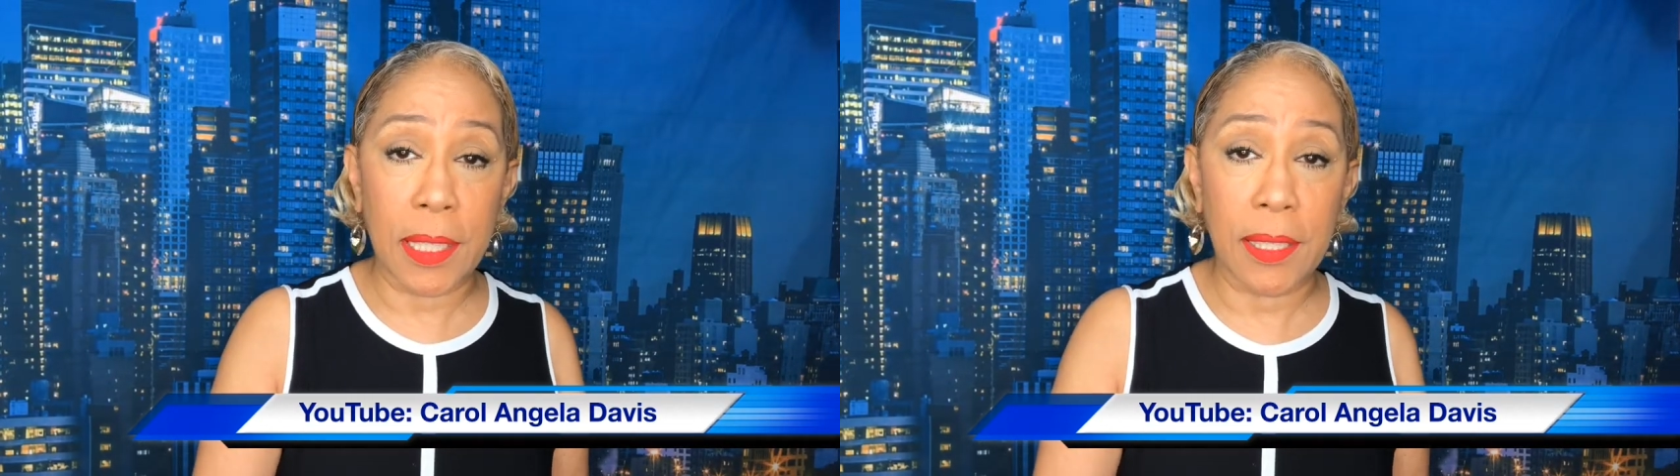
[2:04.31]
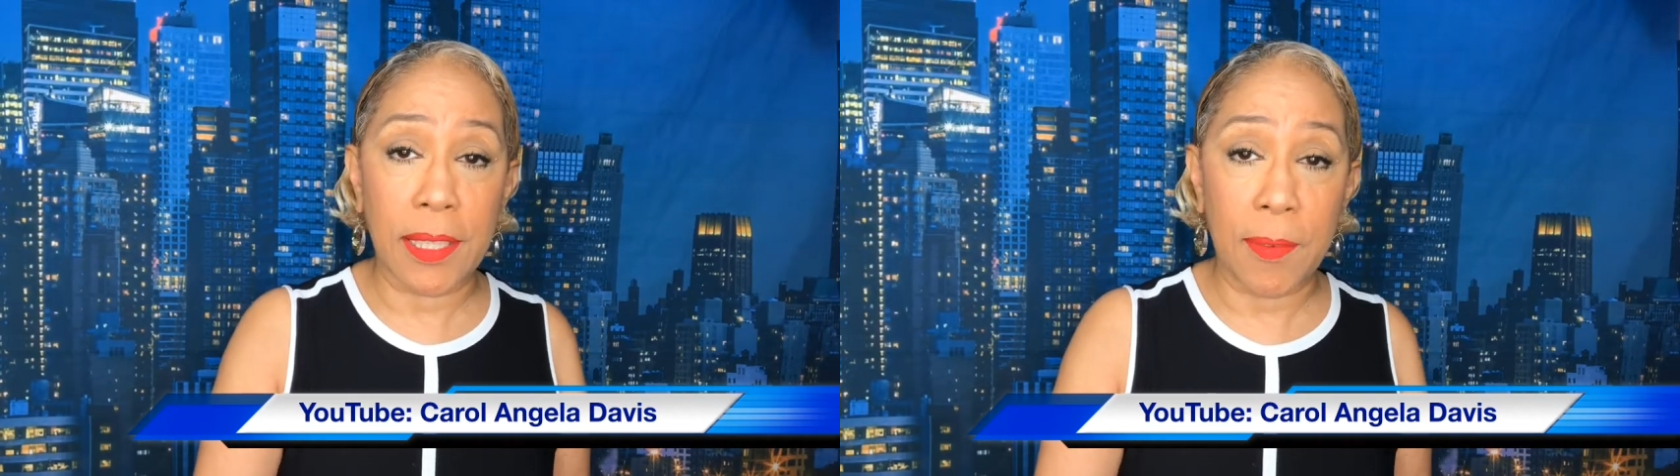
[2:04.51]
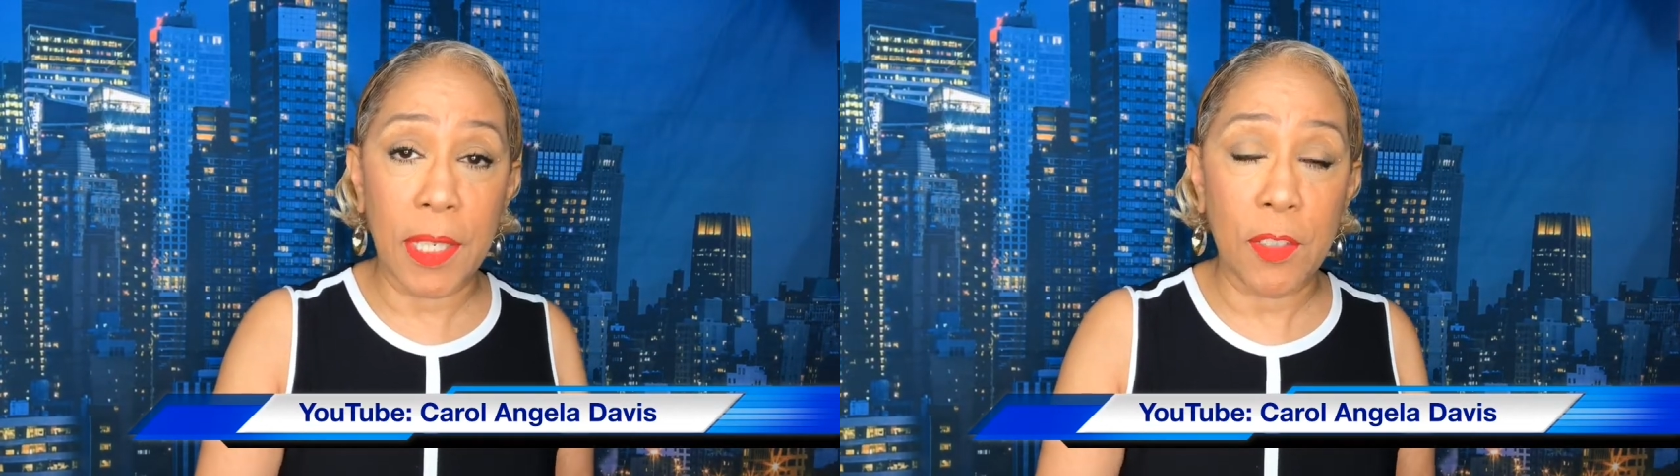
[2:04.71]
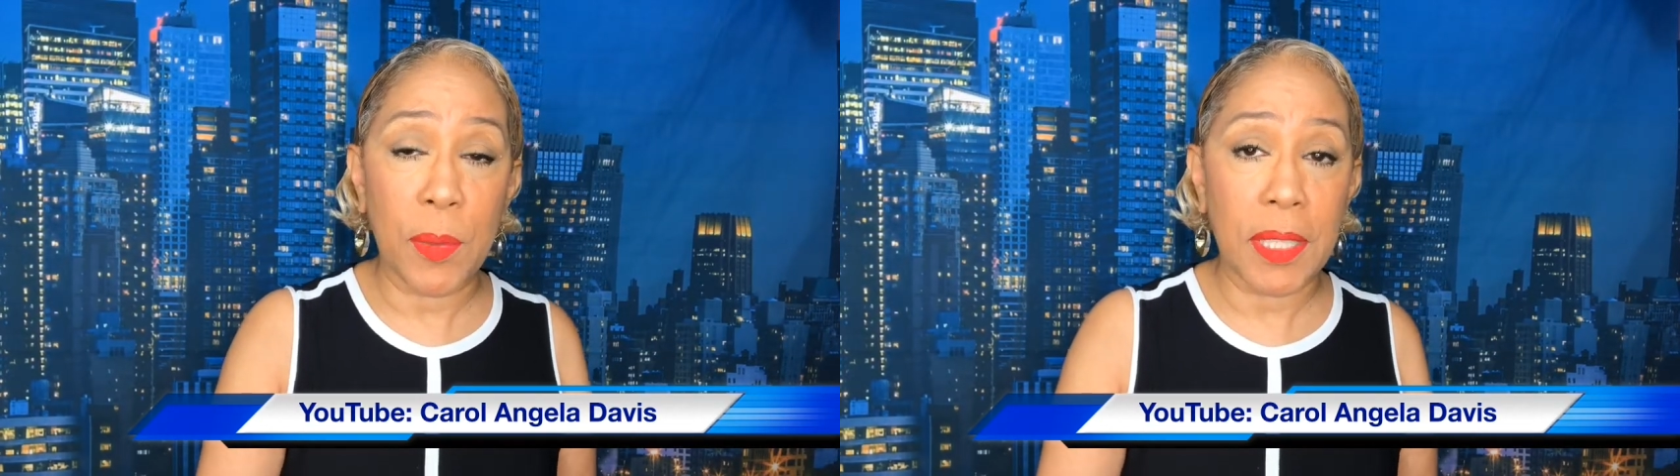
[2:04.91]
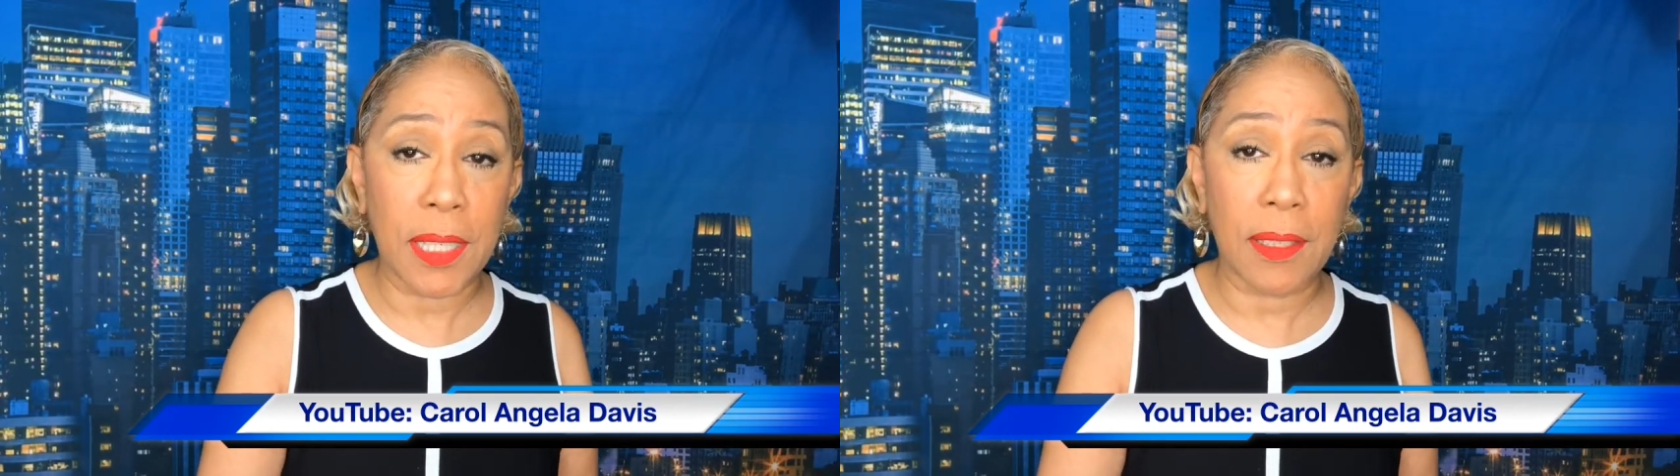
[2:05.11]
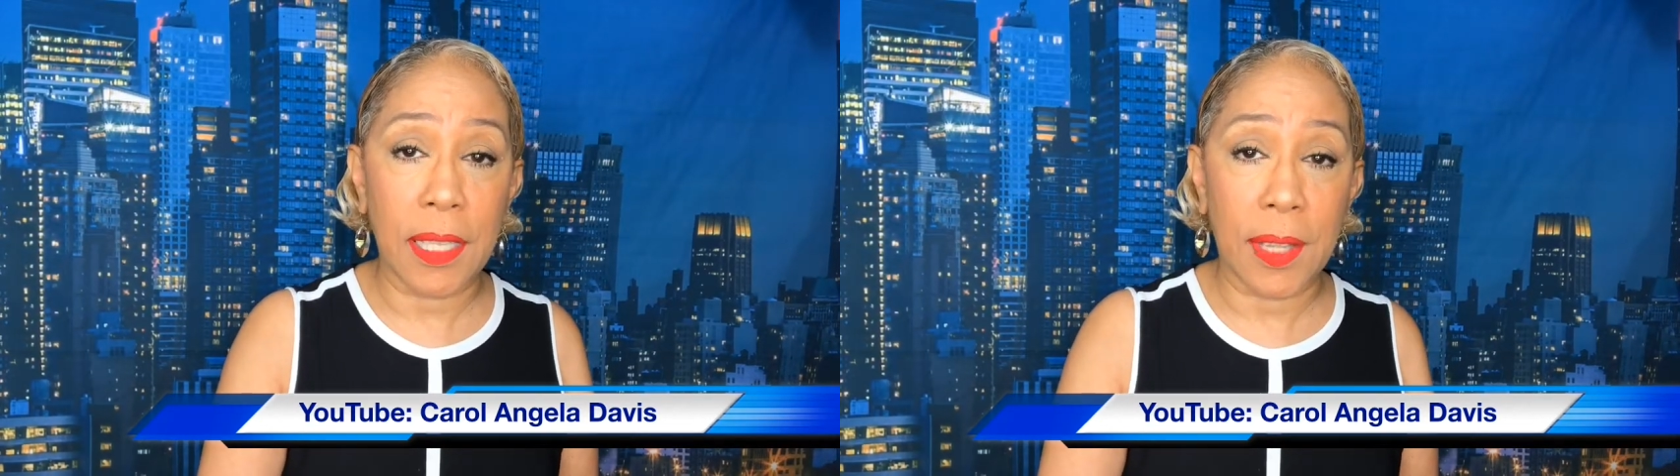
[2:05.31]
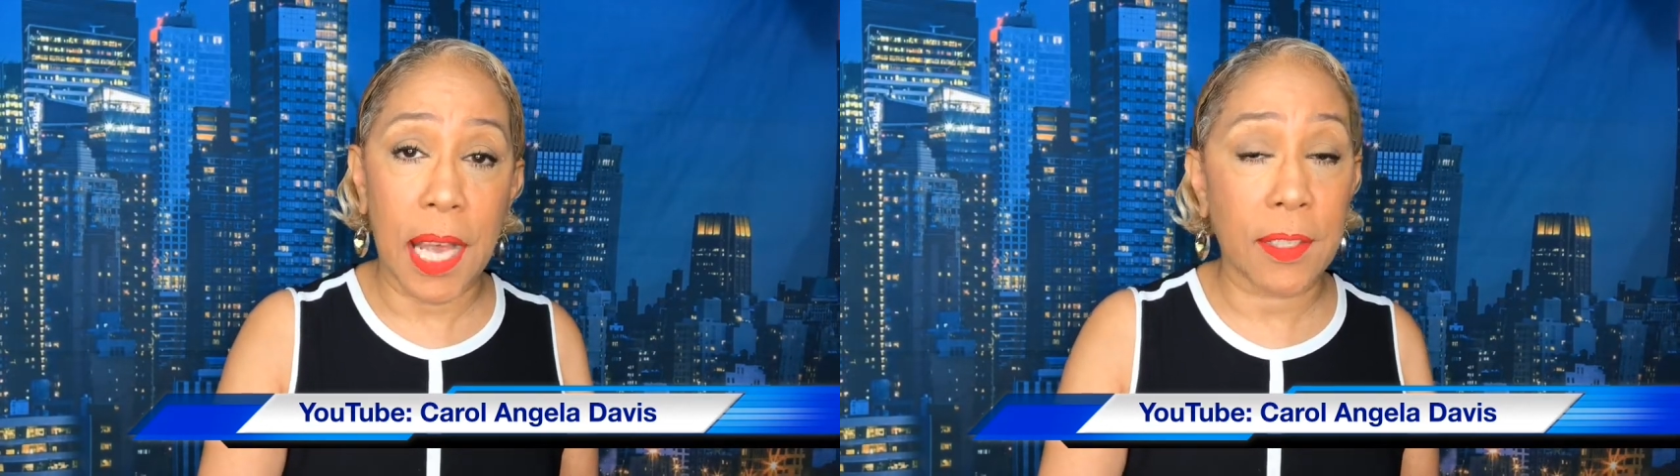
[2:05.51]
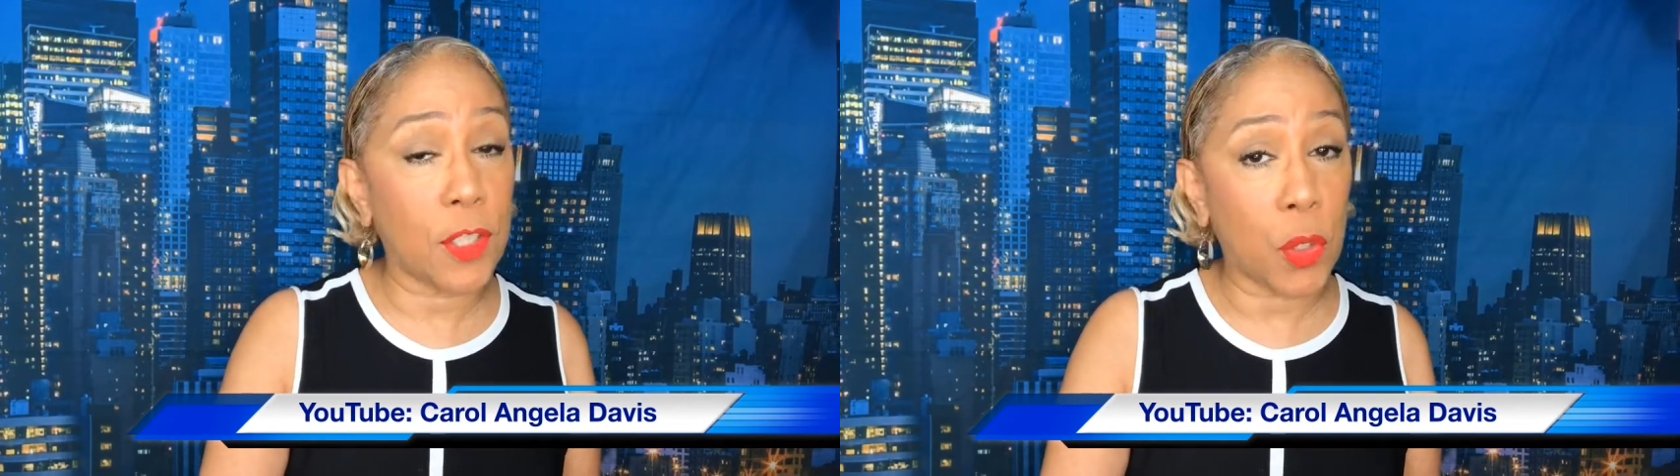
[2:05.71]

in $760,000